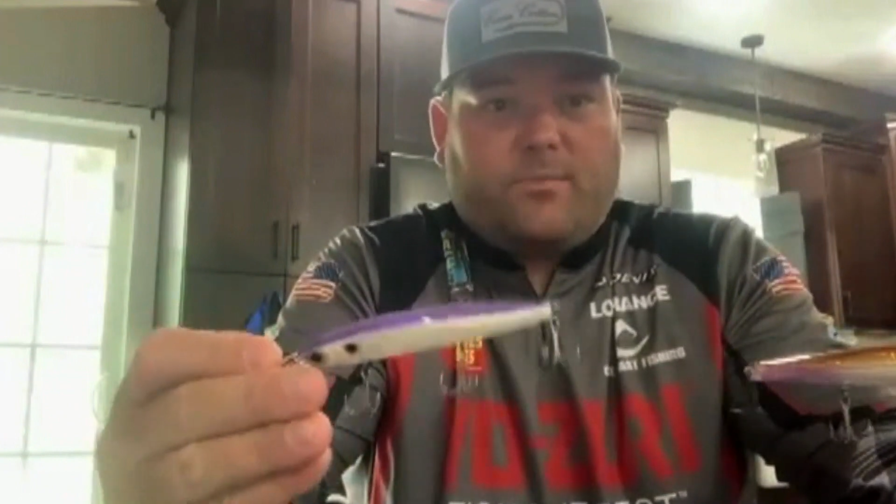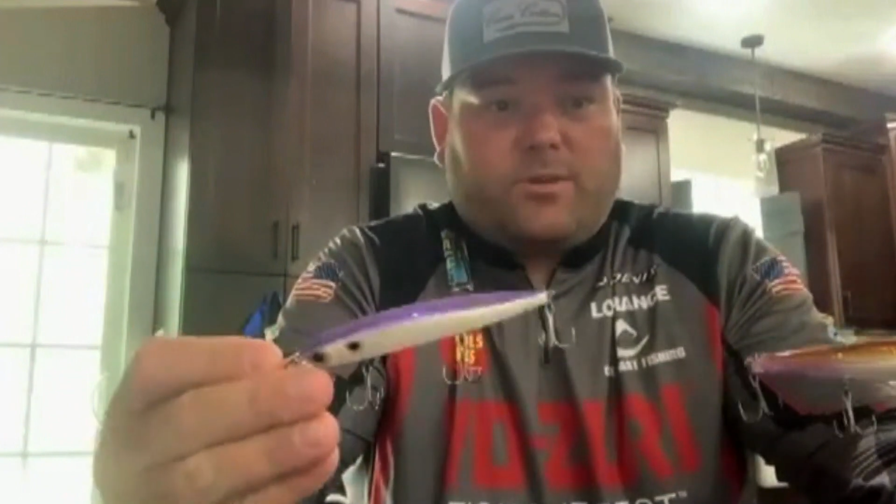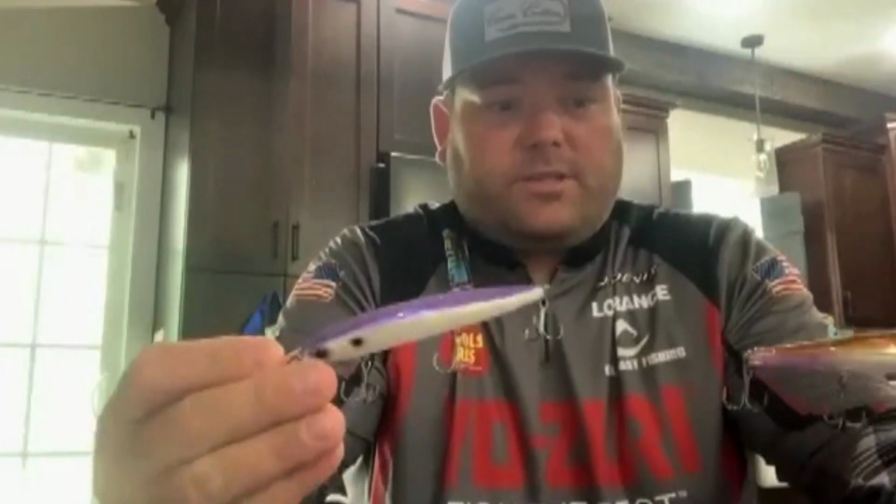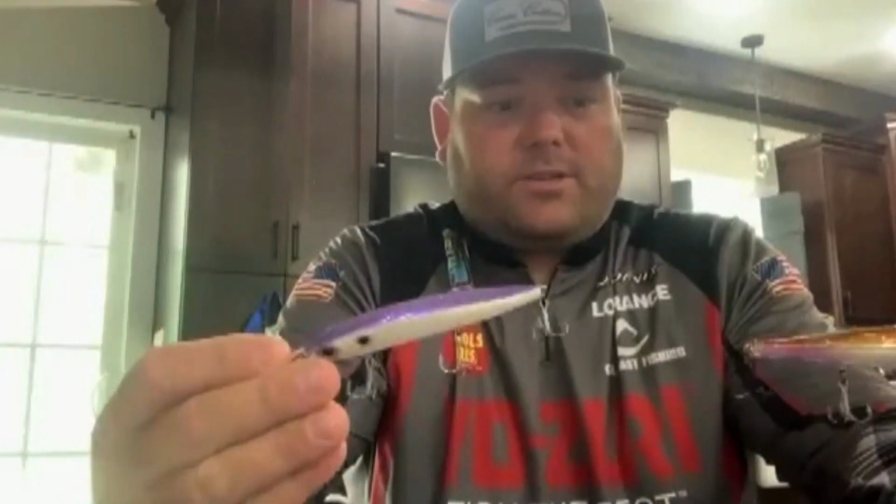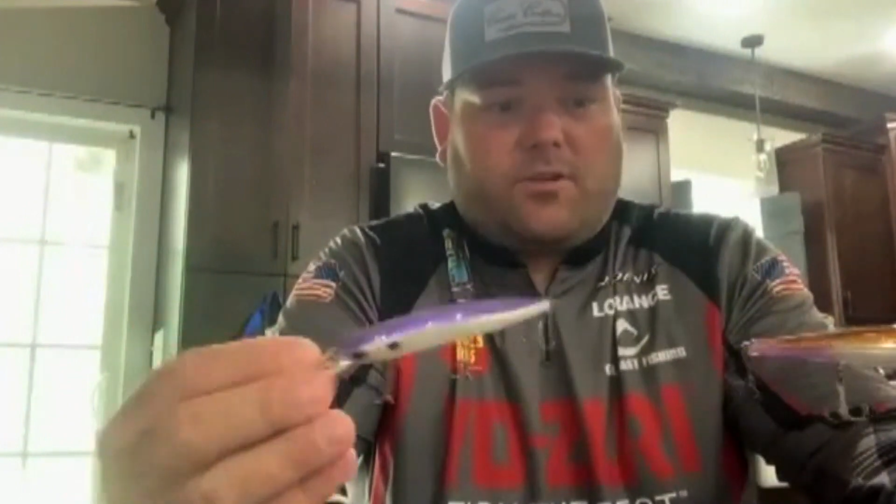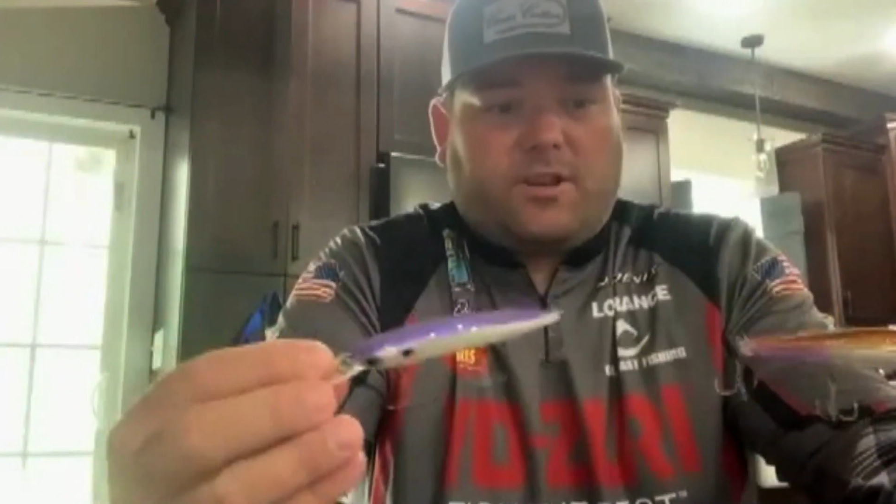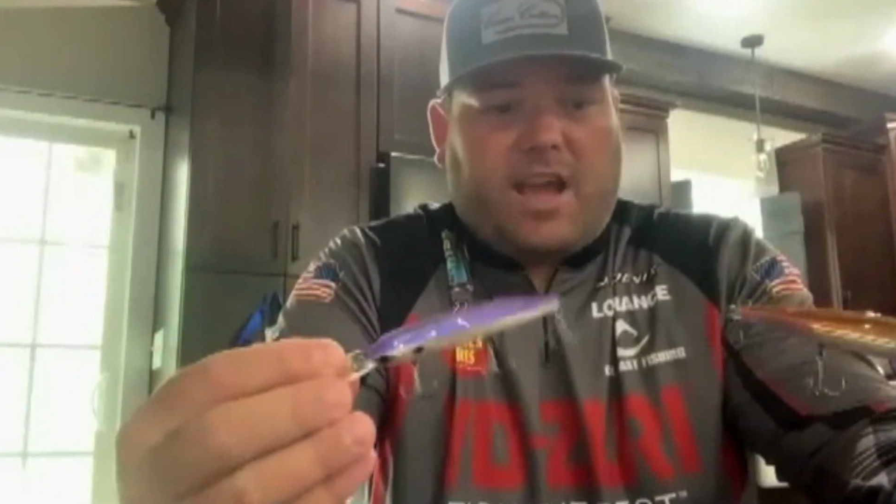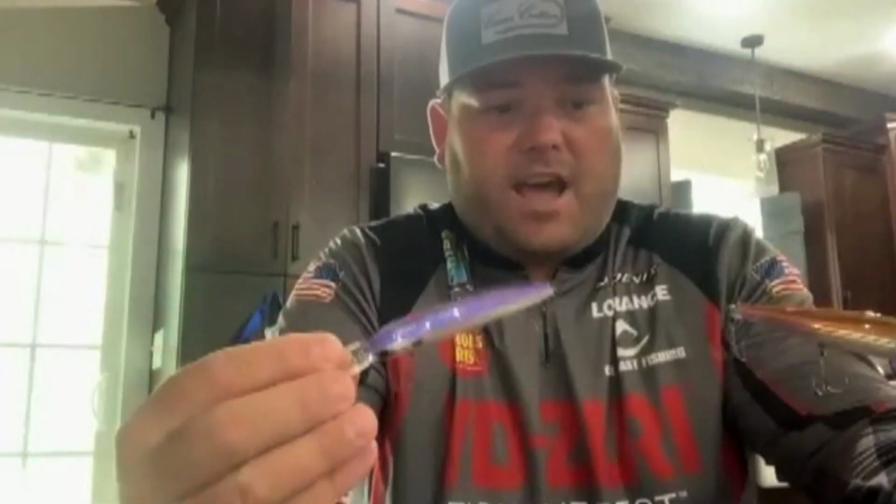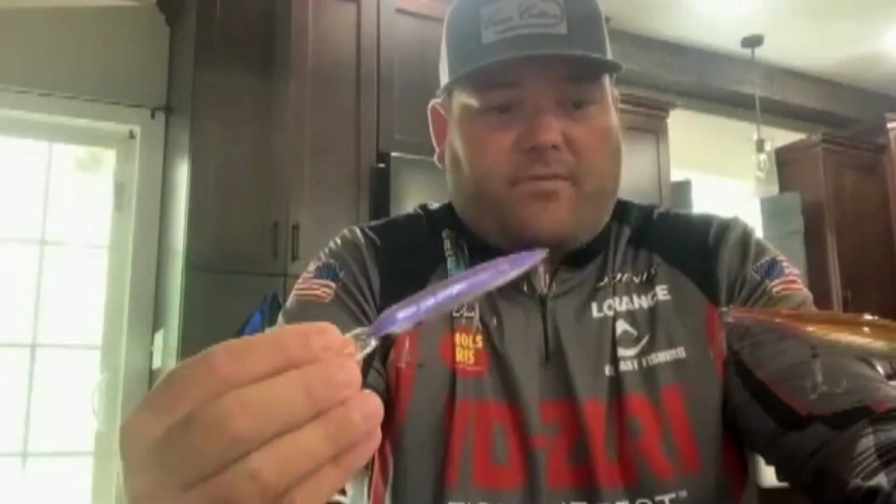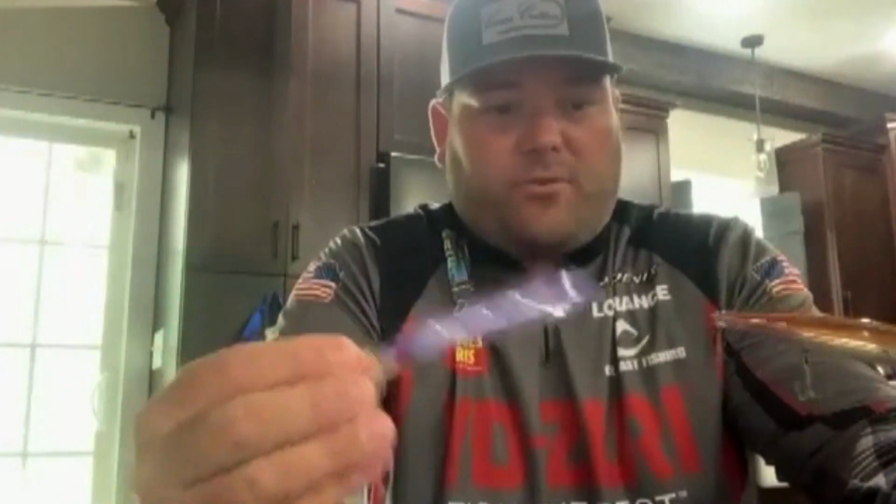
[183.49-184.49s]
which is going to
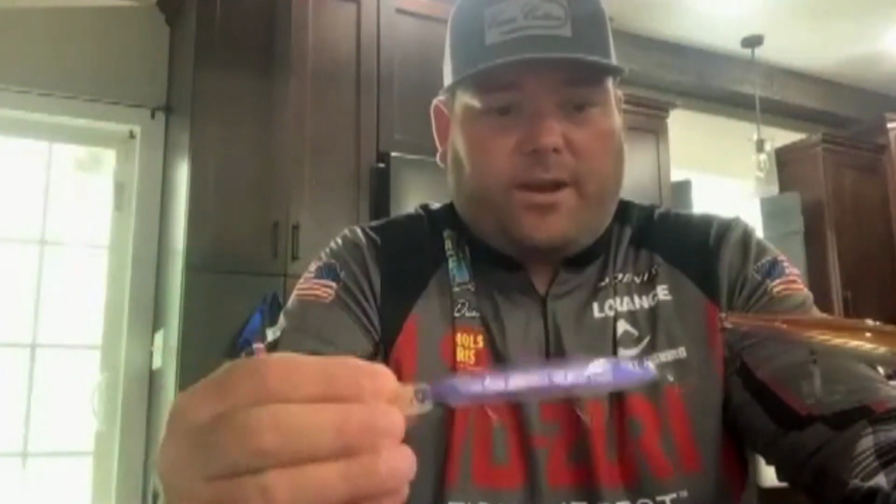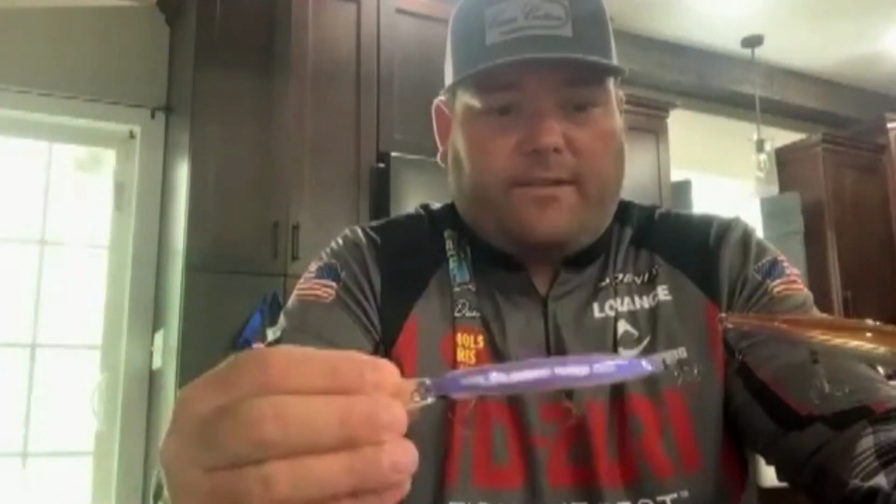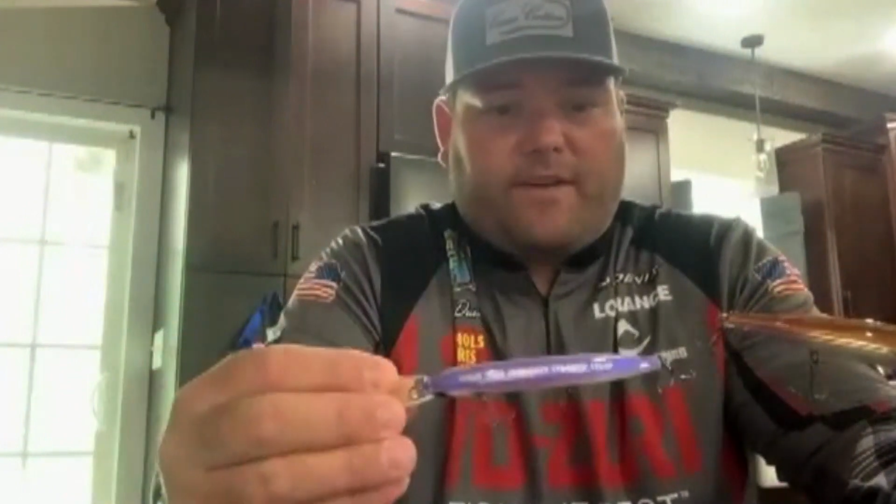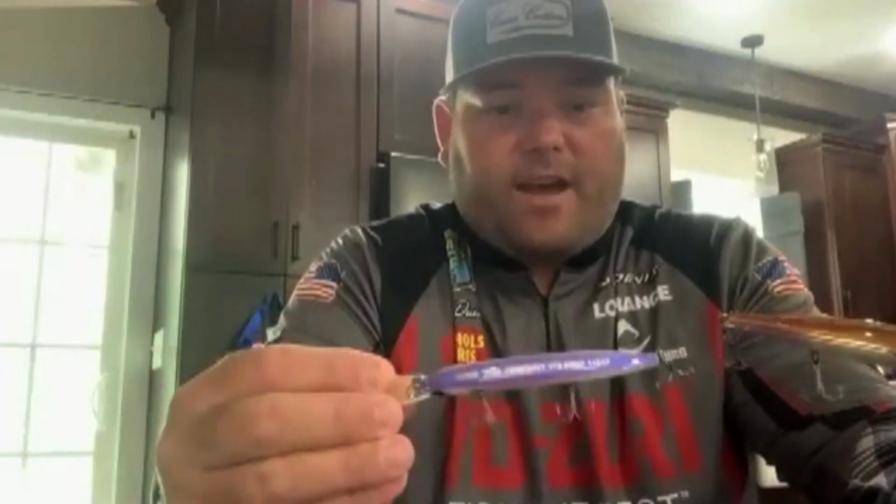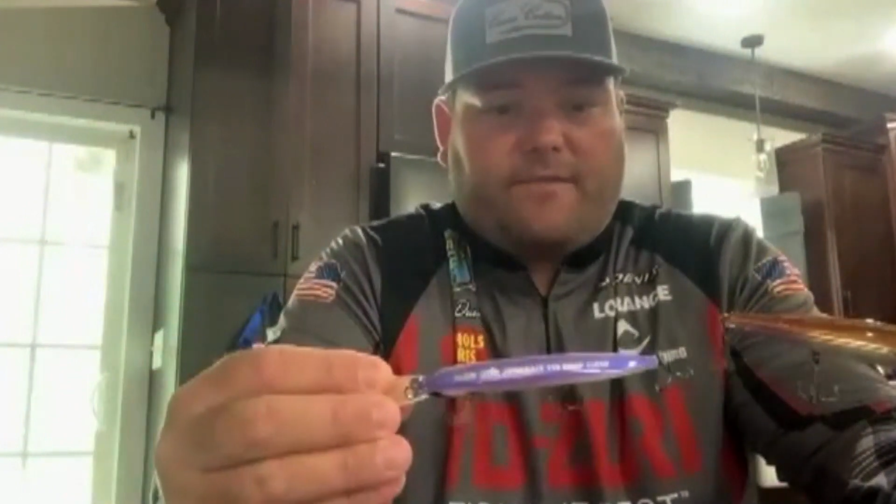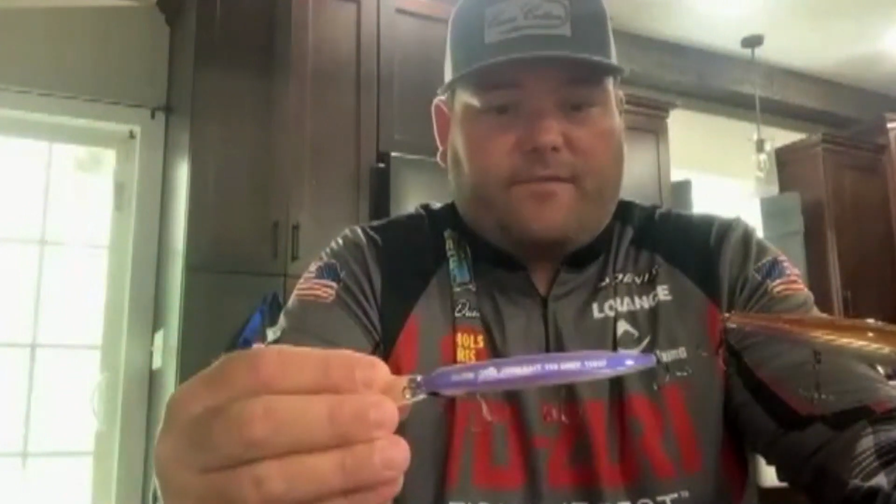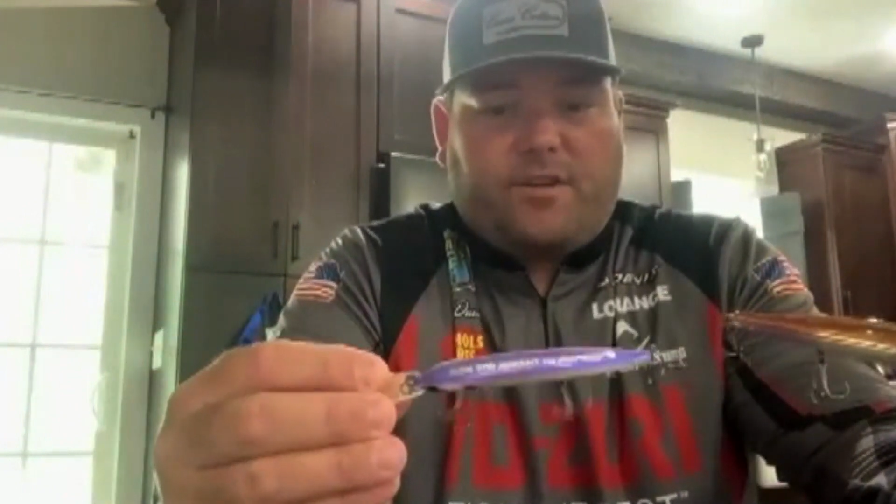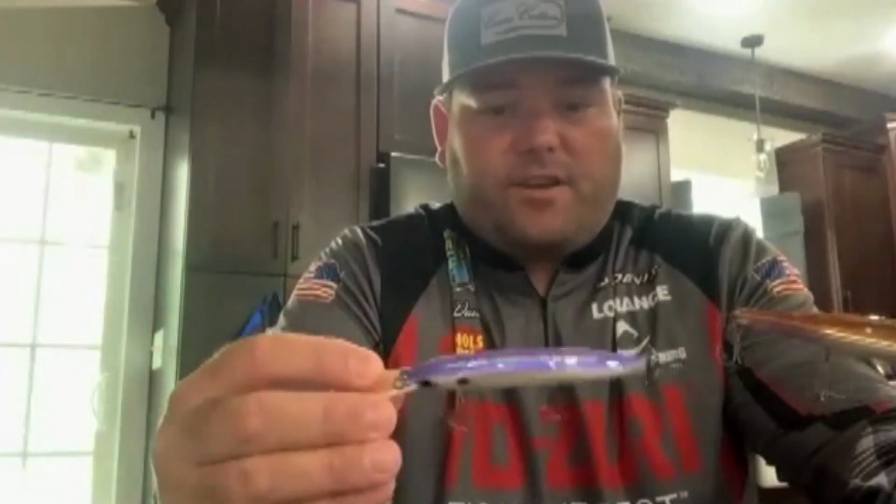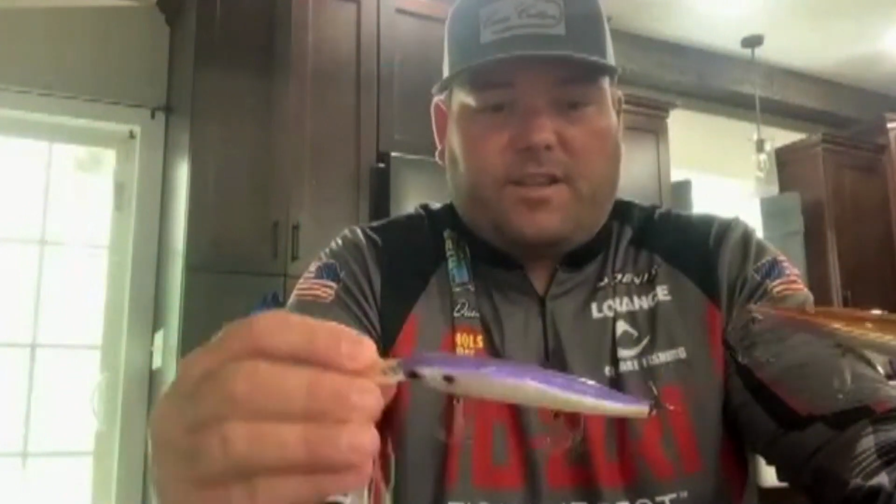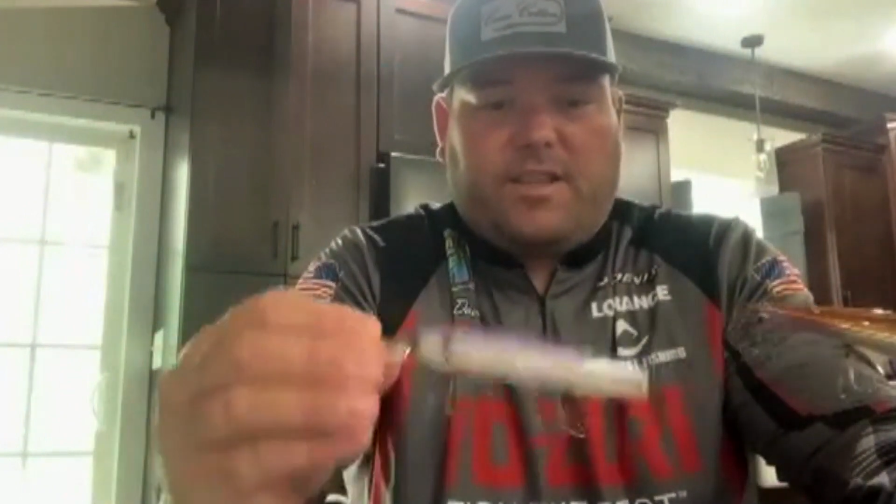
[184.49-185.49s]
dive three to five
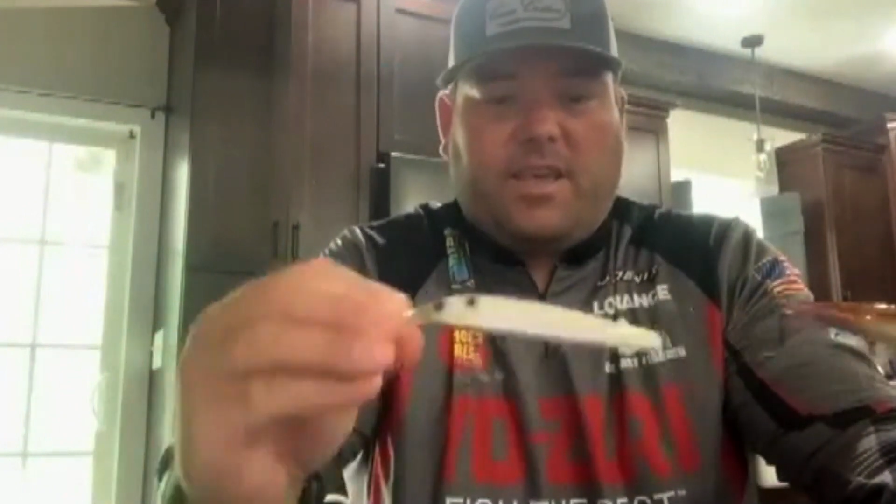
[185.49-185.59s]
foot,